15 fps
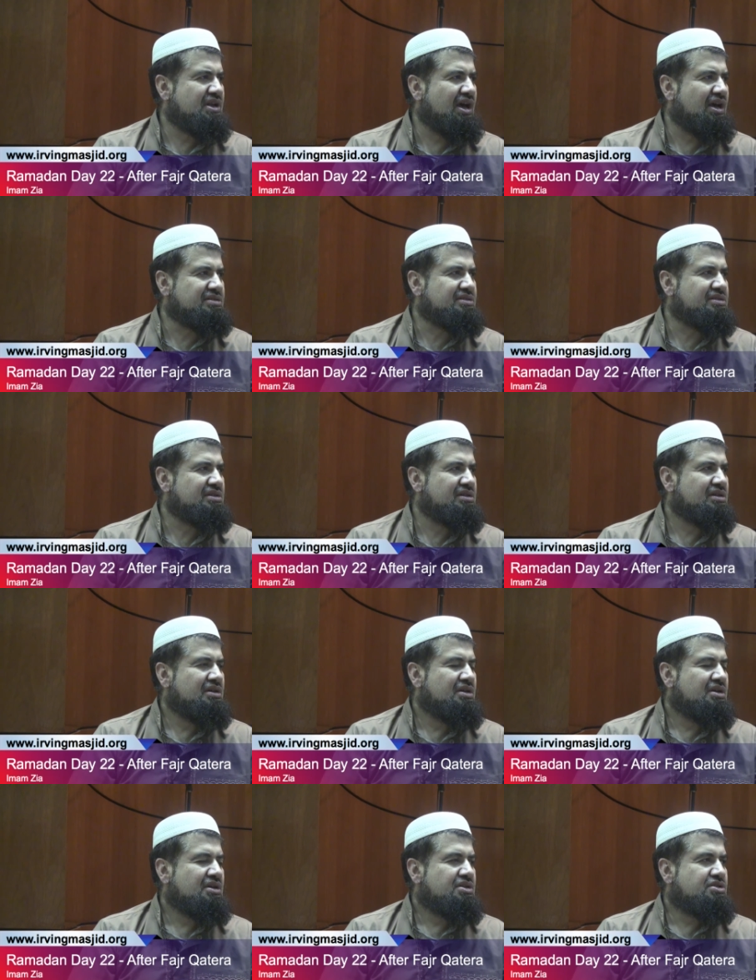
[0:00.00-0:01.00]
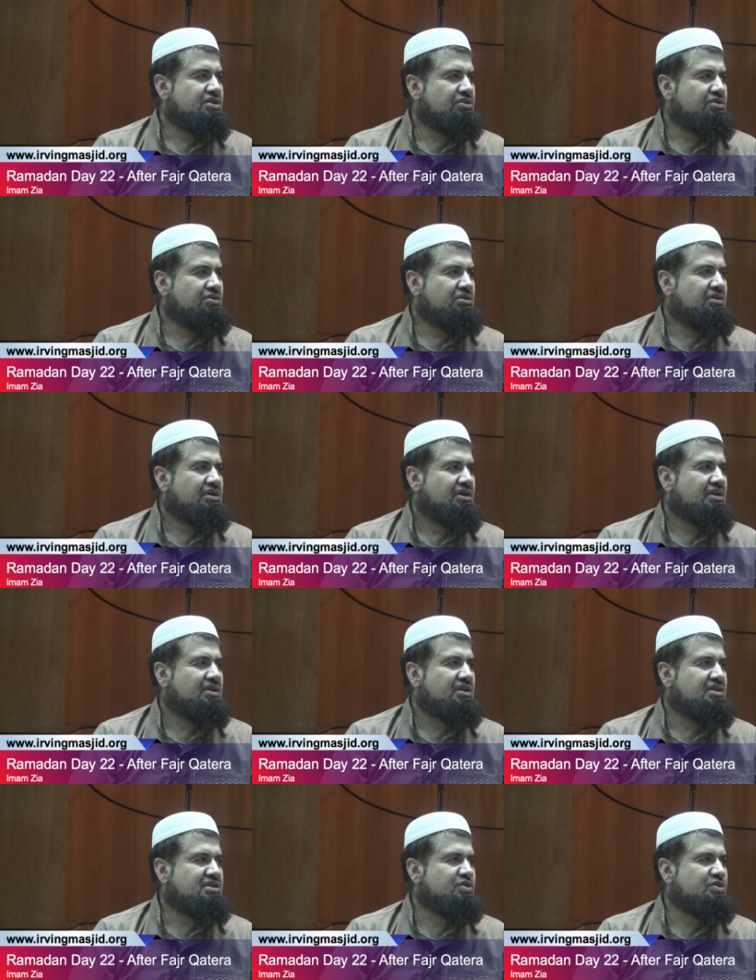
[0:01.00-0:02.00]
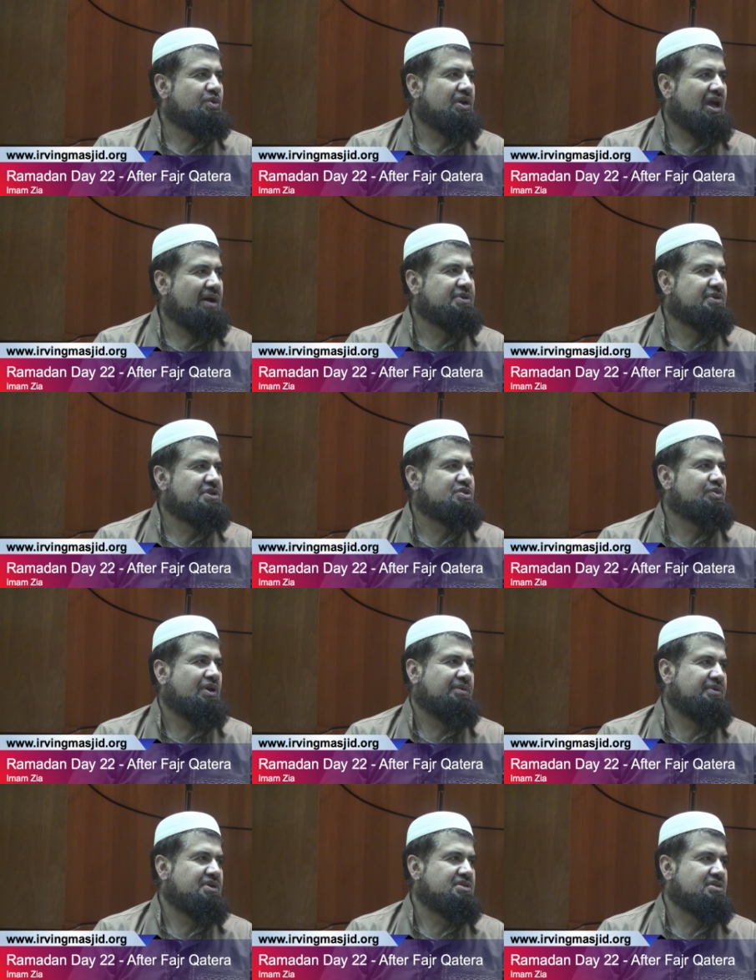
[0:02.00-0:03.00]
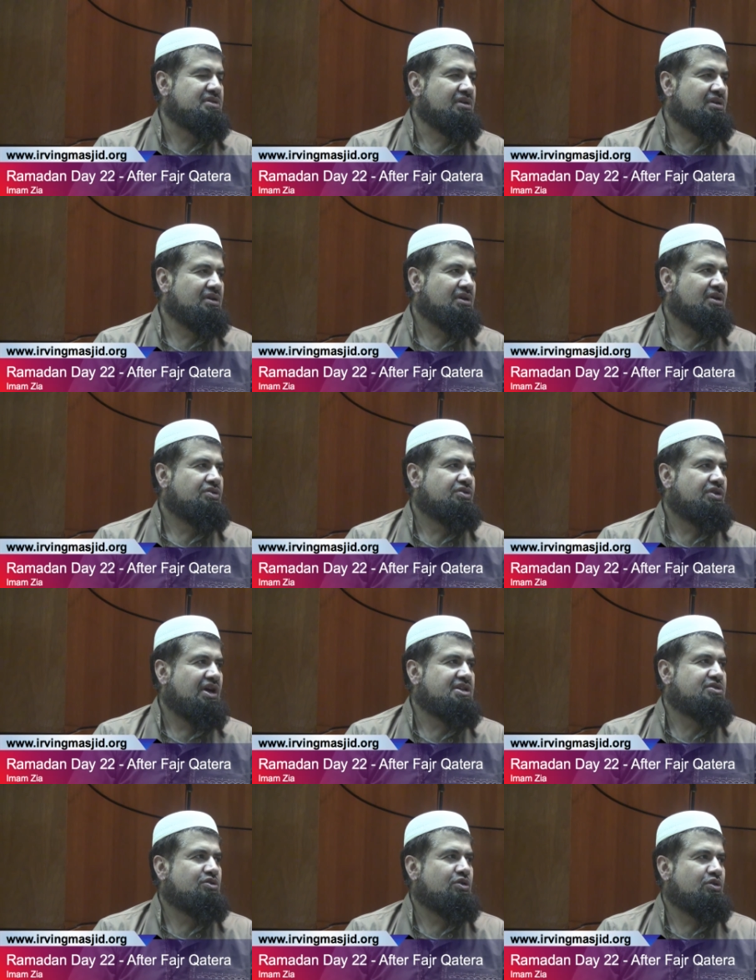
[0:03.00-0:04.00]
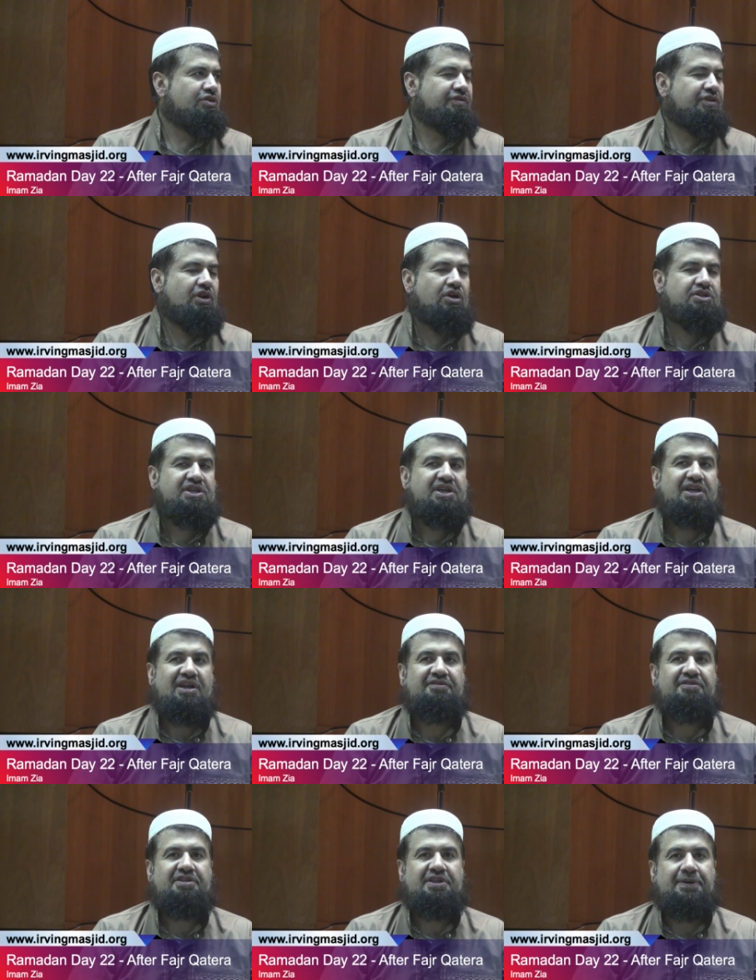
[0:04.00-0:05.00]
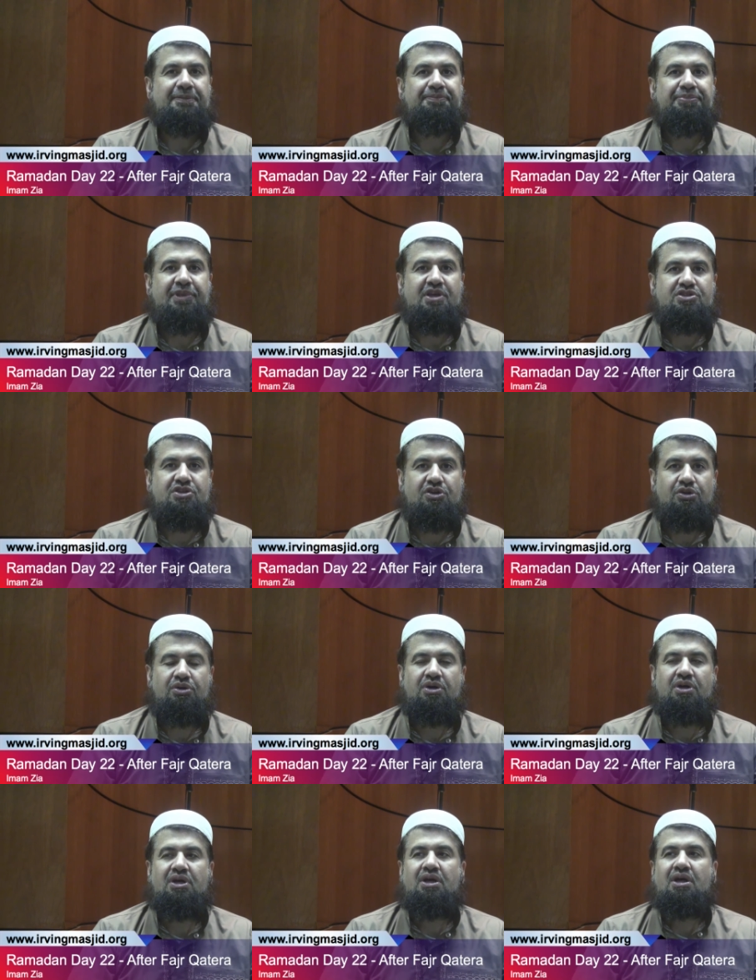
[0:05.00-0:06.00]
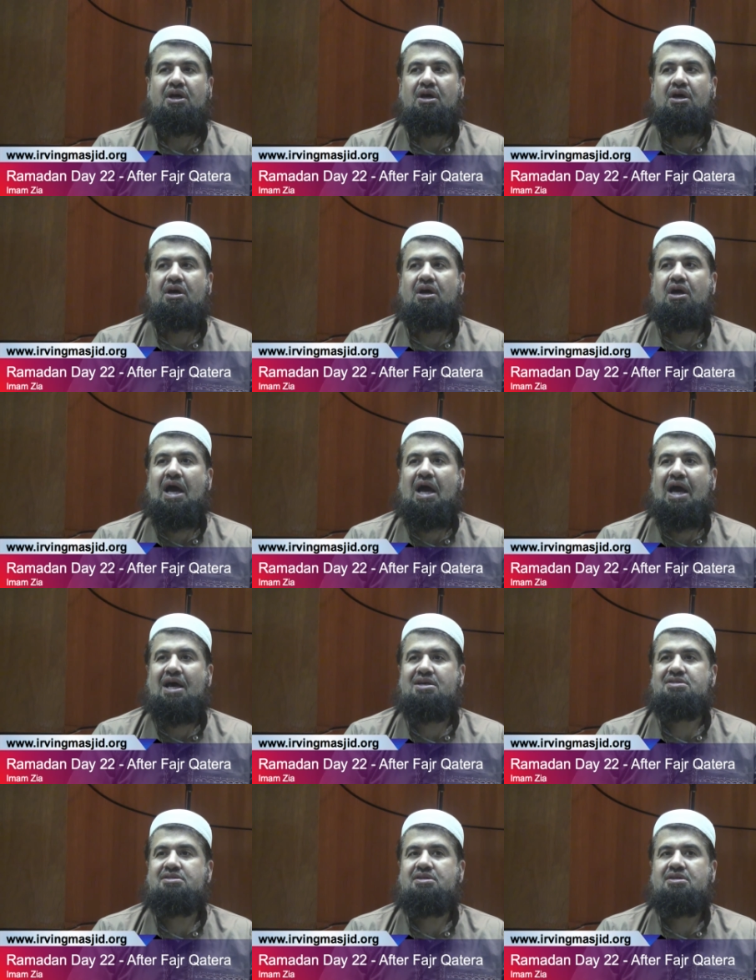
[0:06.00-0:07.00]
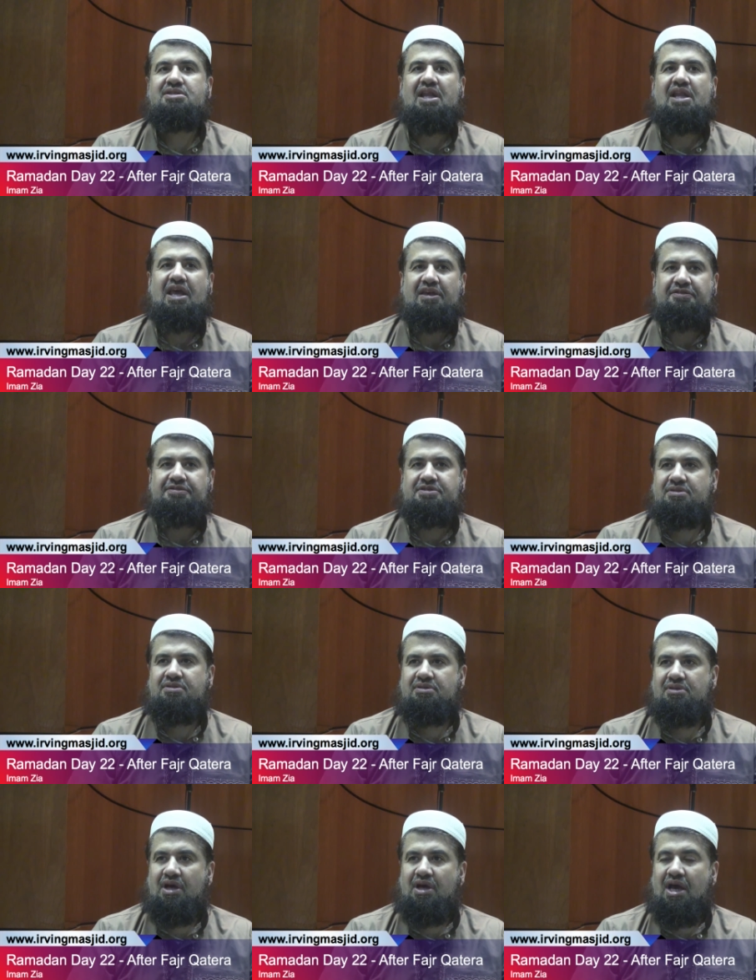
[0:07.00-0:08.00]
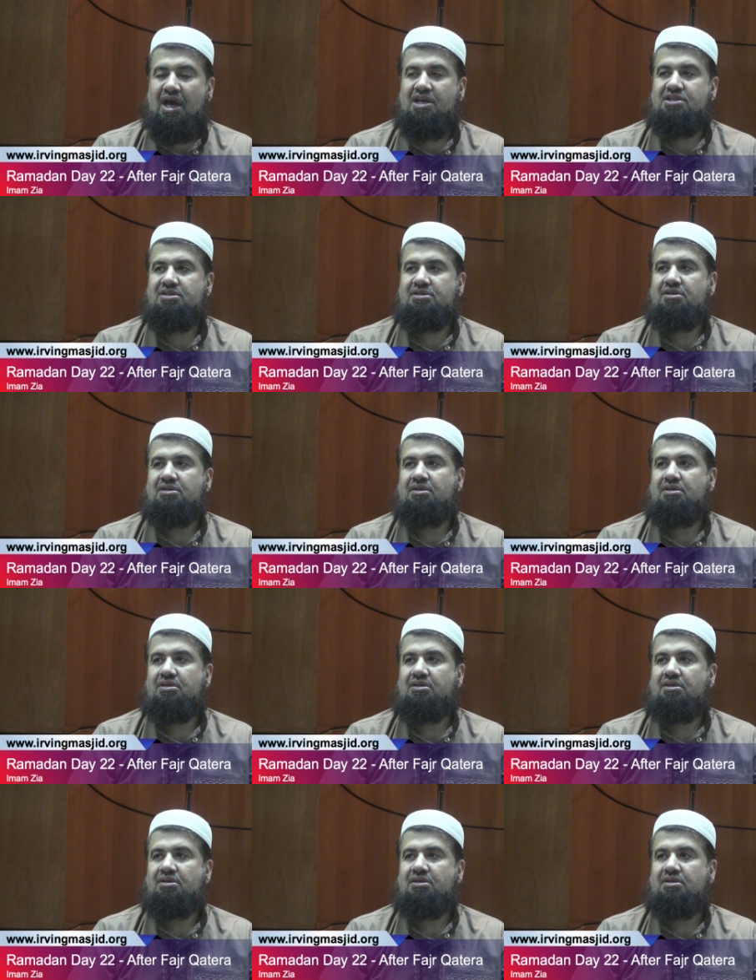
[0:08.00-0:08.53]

has. So this is what happens when a person tries to look for logic in everything. So uh, as slaves, as,